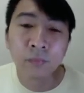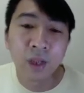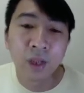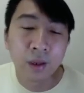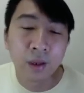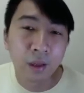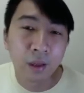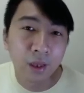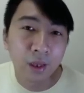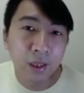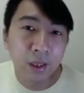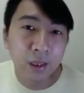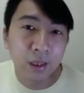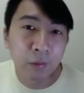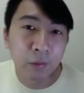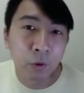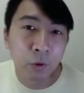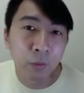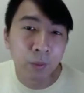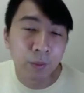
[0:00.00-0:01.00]
And the third
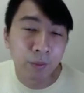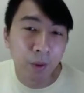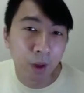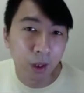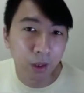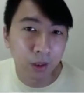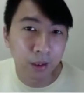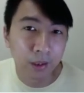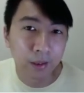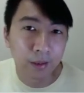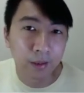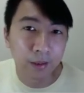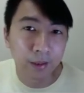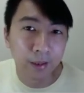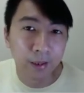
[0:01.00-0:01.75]
thing will be politics.